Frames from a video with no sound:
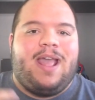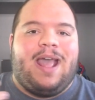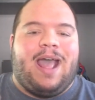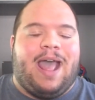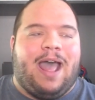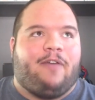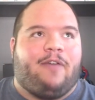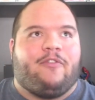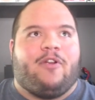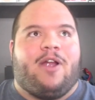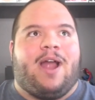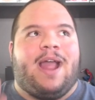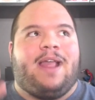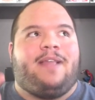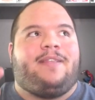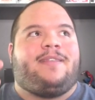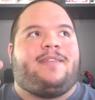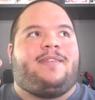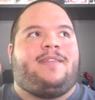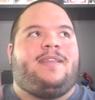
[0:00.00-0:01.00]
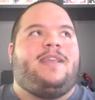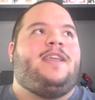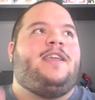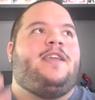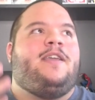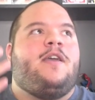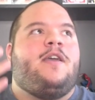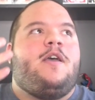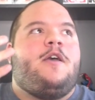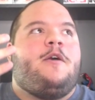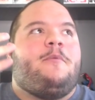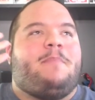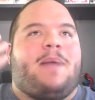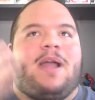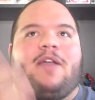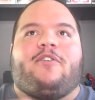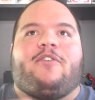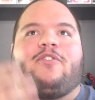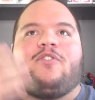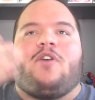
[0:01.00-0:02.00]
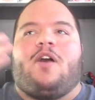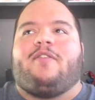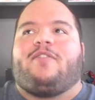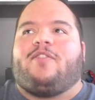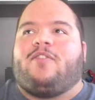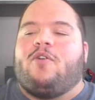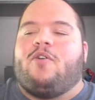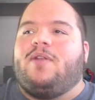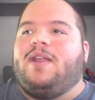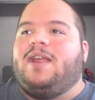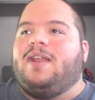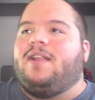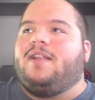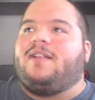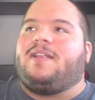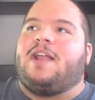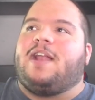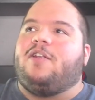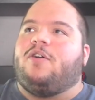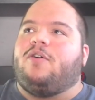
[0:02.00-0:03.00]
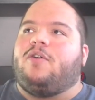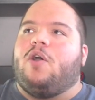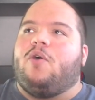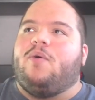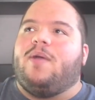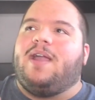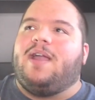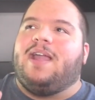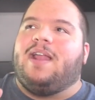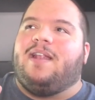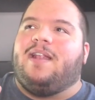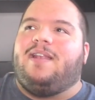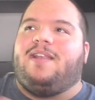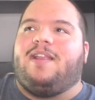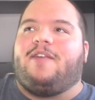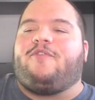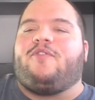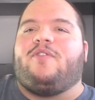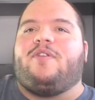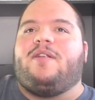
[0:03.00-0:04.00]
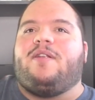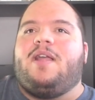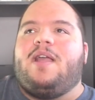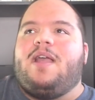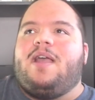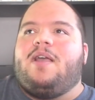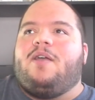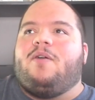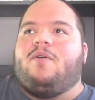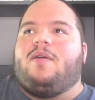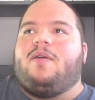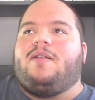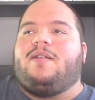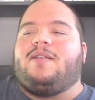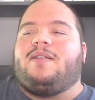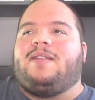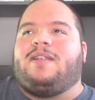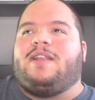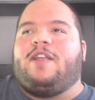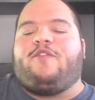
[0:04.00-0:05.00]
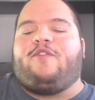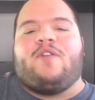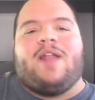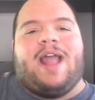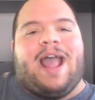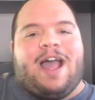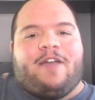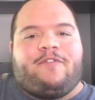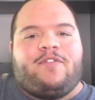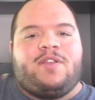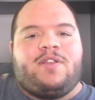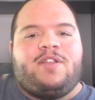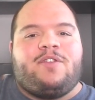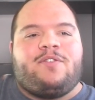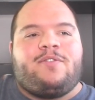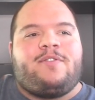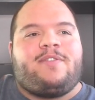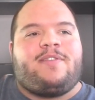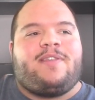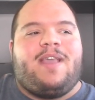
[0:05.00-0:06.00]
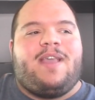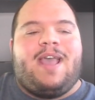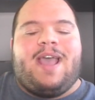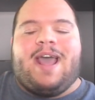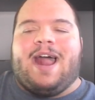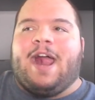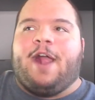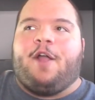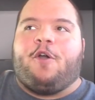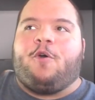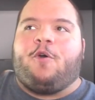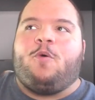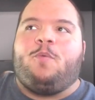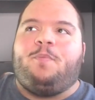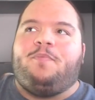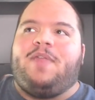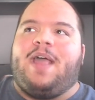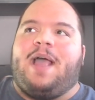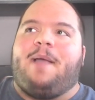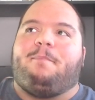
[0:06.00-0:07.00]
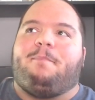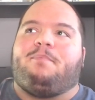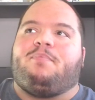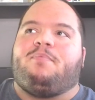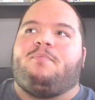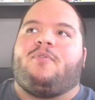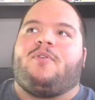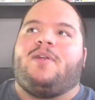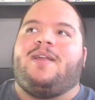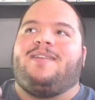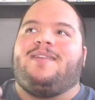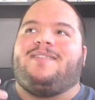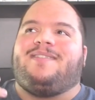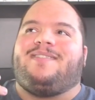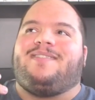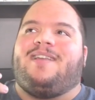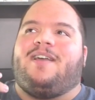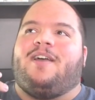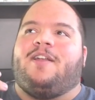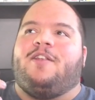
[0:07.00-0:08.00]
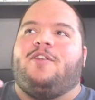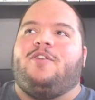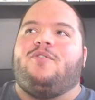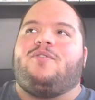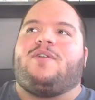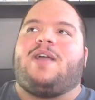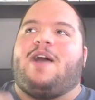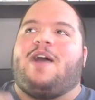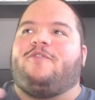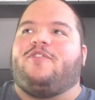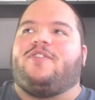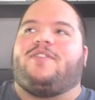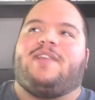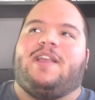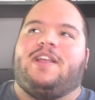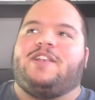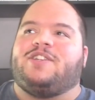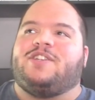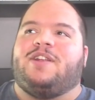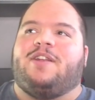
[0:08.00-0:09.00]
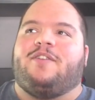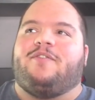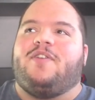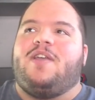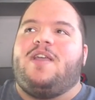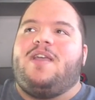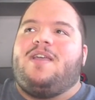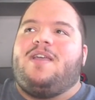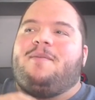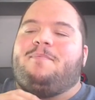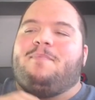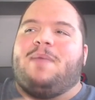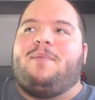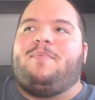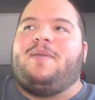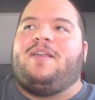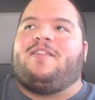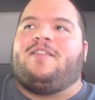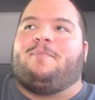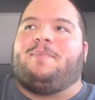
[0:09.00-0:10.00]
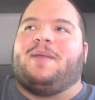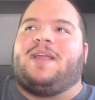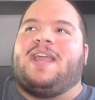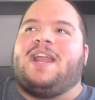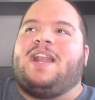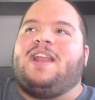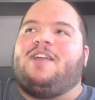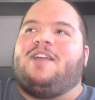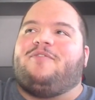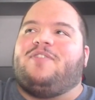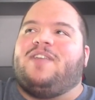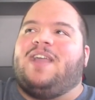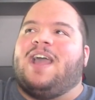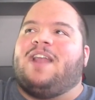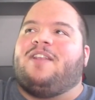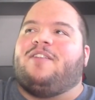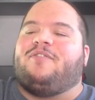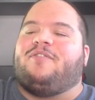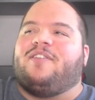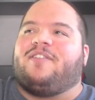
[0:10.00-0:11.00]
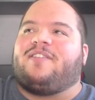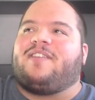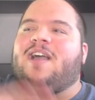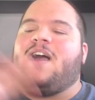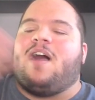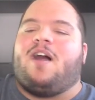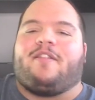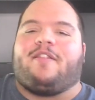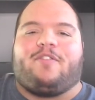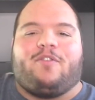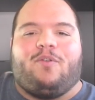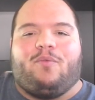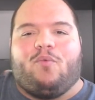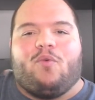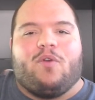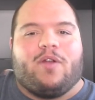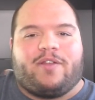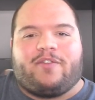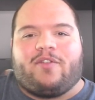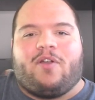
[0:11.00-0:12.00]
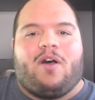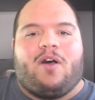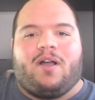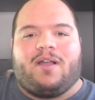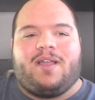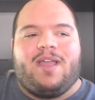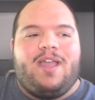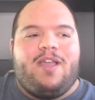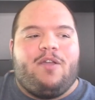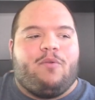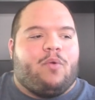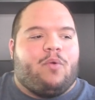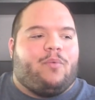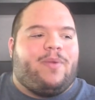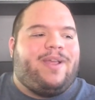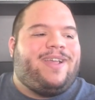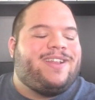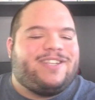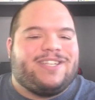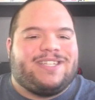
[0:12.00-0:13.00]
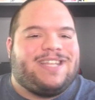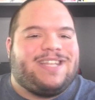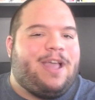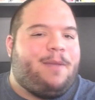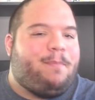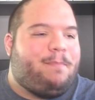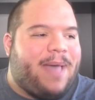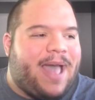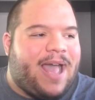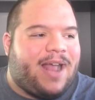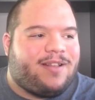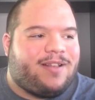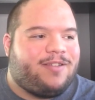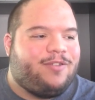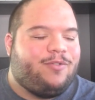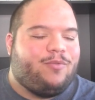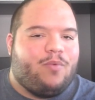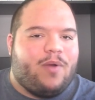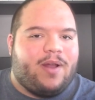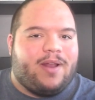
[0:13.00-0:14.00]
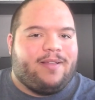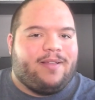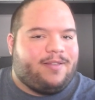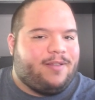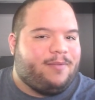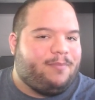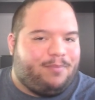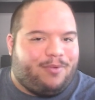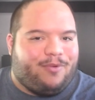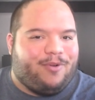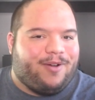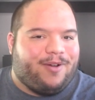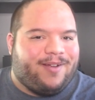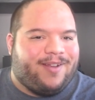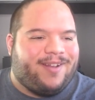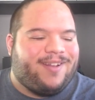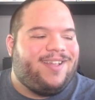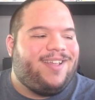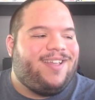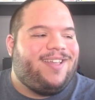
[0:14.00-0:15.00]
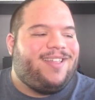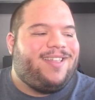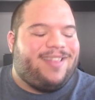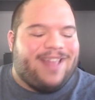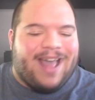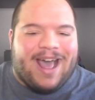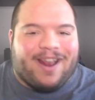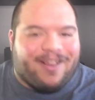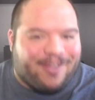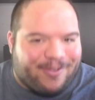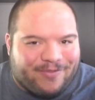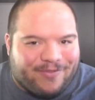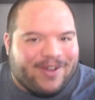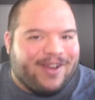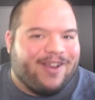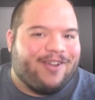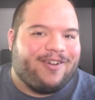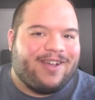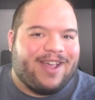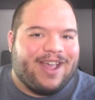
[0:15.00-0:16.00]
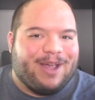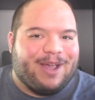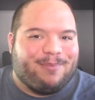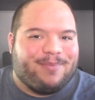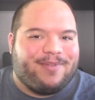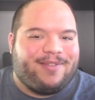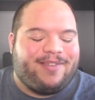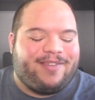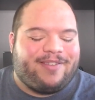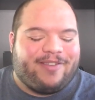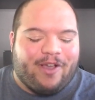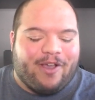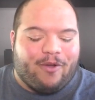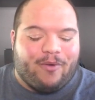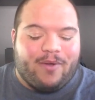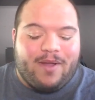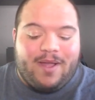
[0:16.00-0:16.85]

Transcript: ever. I see Microsoft, Sony, and Nintendo going in different avenues, and I hope that brings a new conversation of maybe the beginning of the end of this console war talk, where we can just get back to what is important. That is video games. So